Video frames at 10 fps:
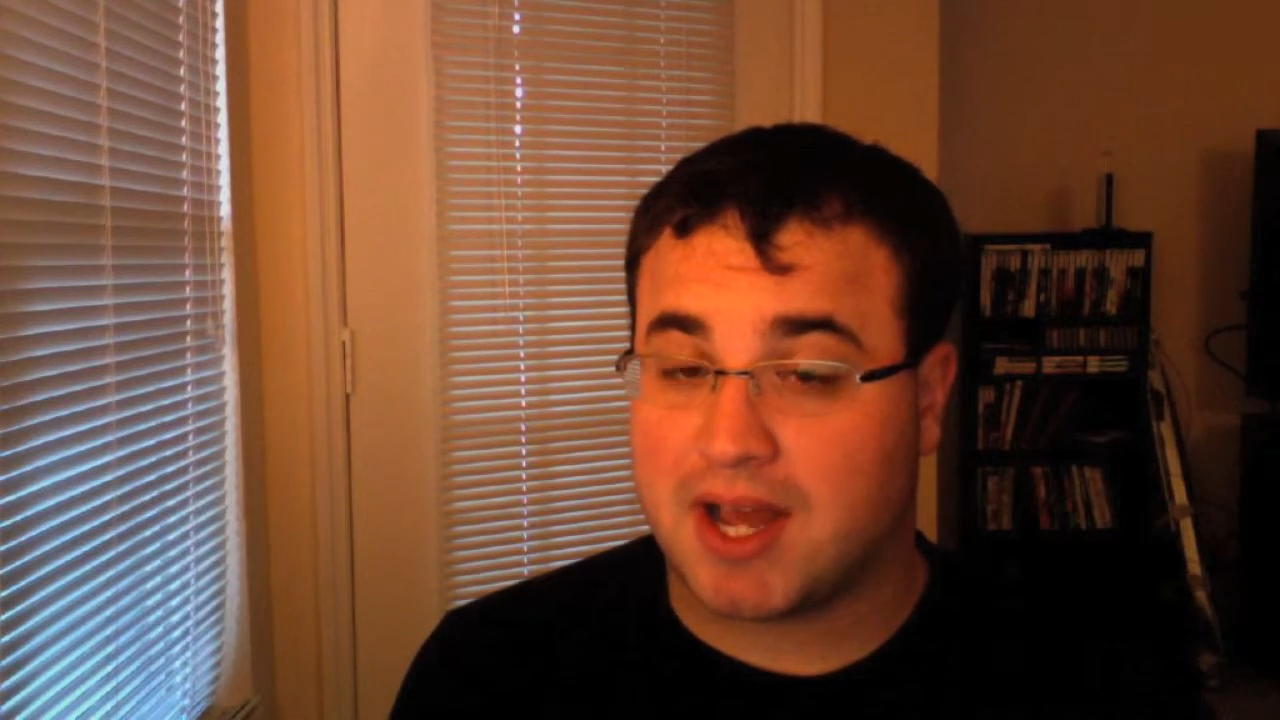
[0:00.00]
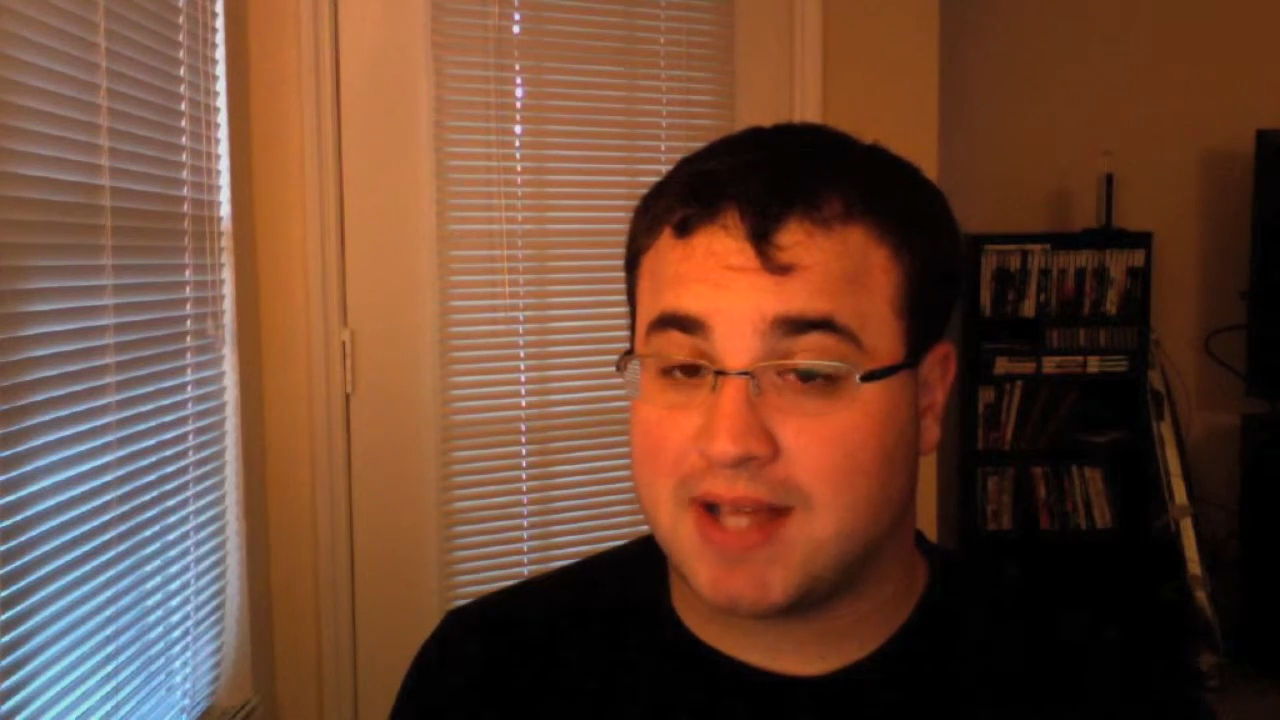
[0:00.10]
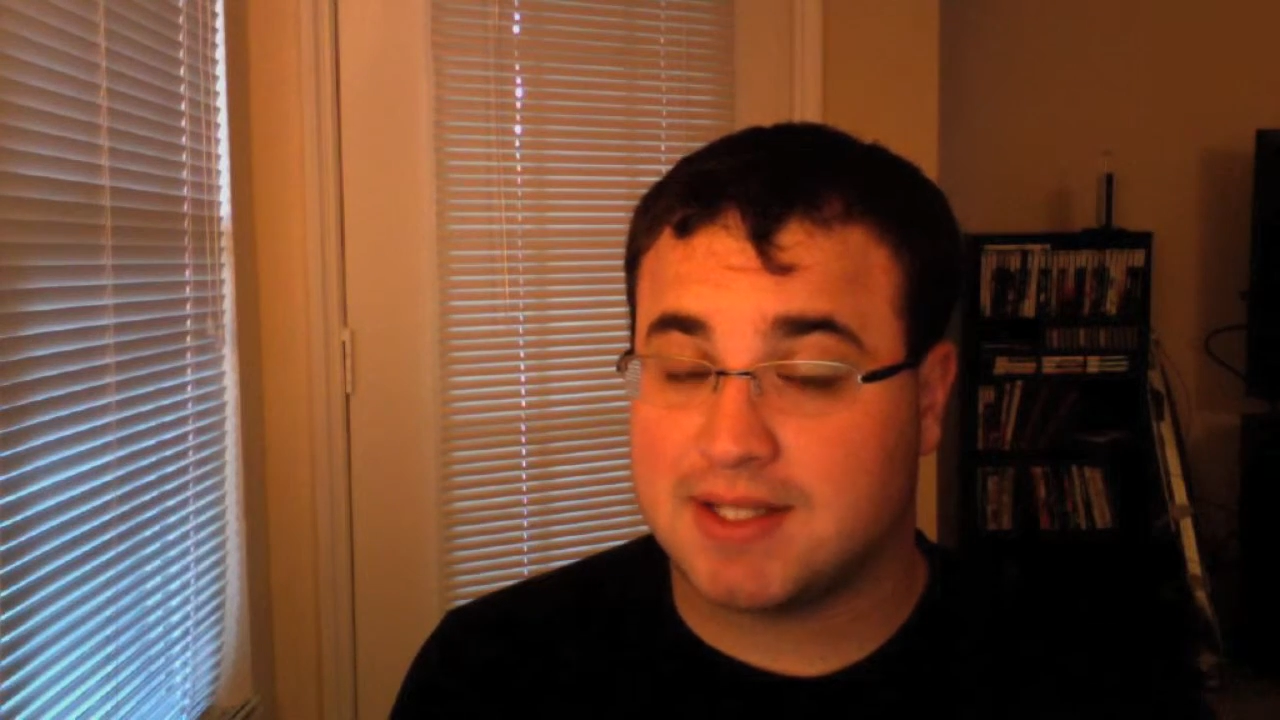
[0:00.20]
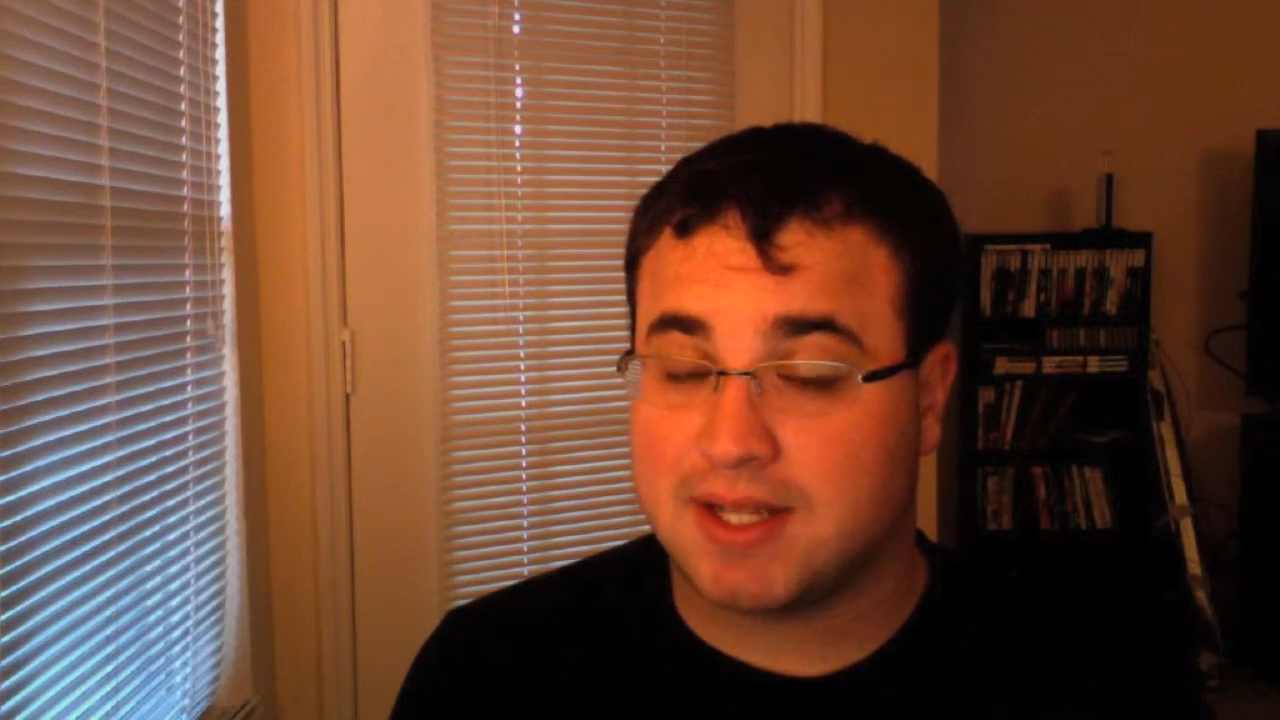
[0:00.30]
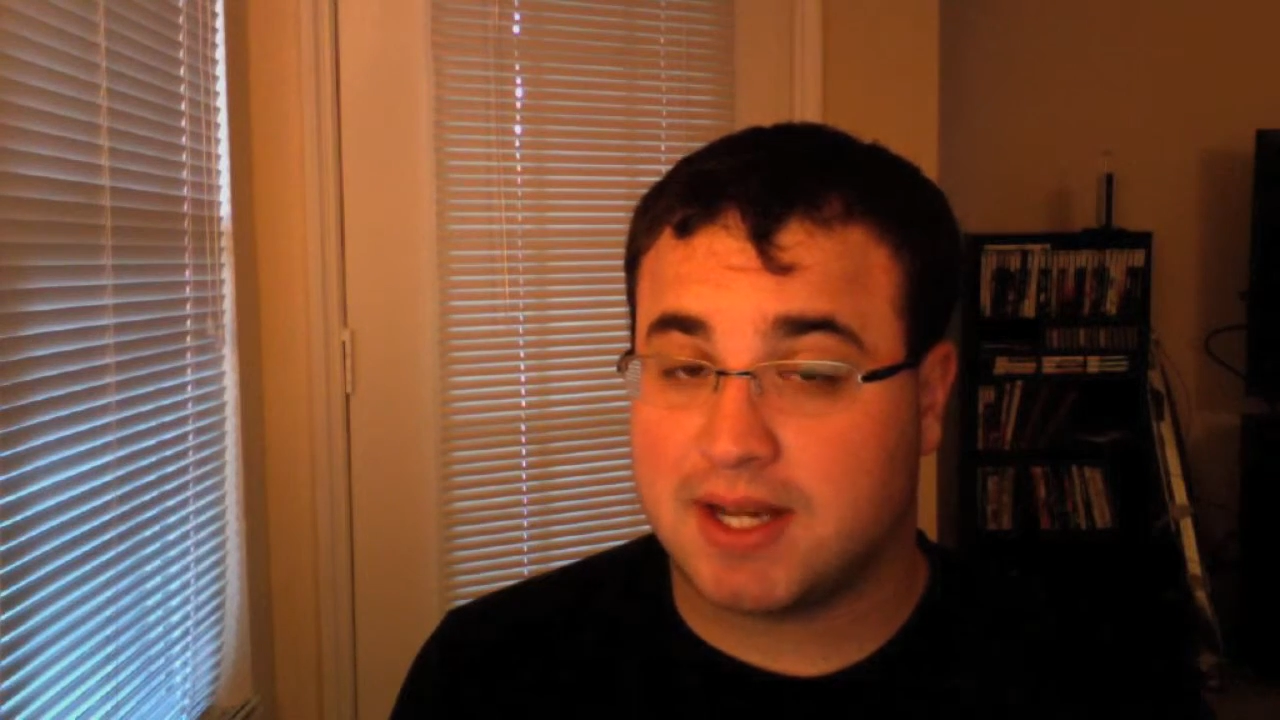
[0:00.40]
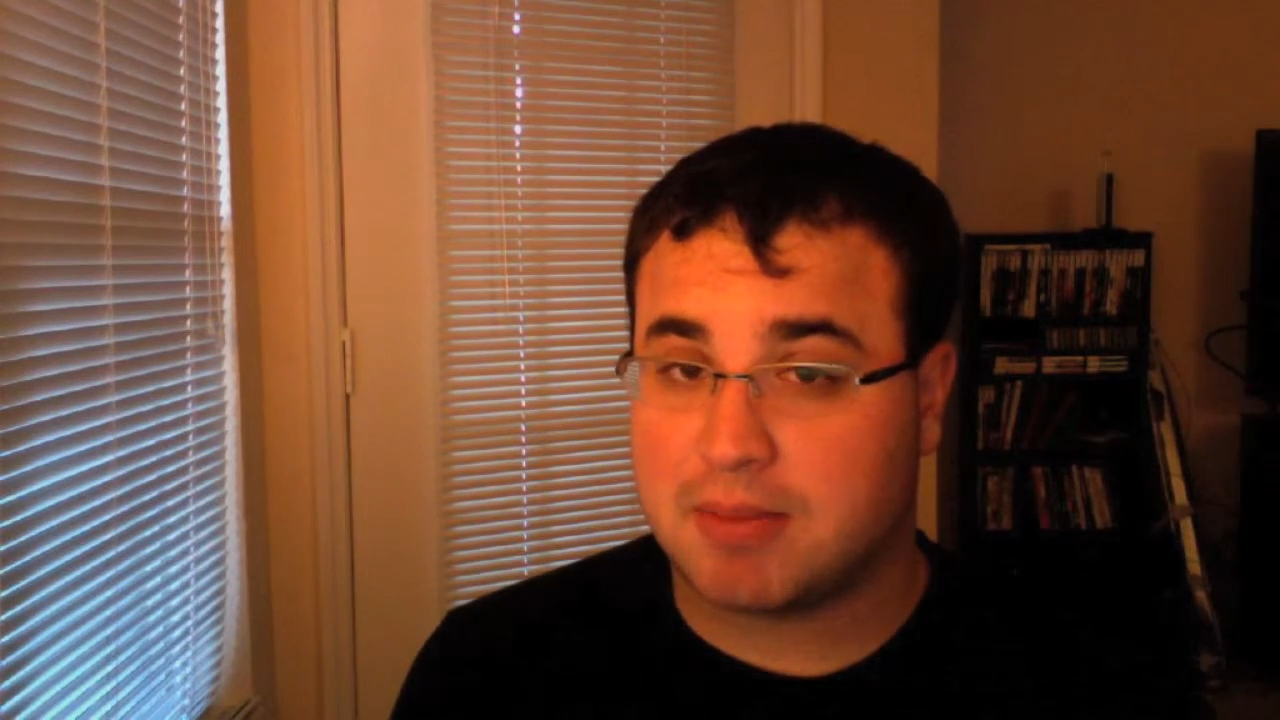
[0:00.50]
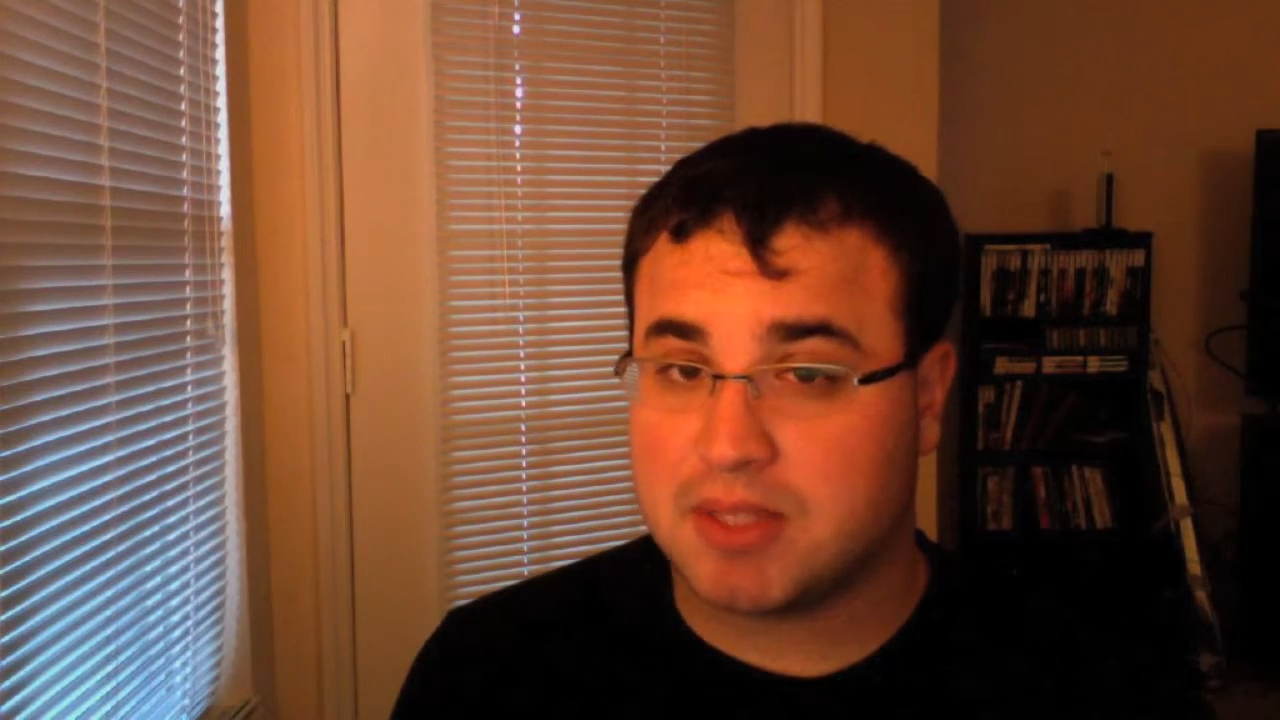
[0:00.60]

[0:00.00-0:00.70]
isolating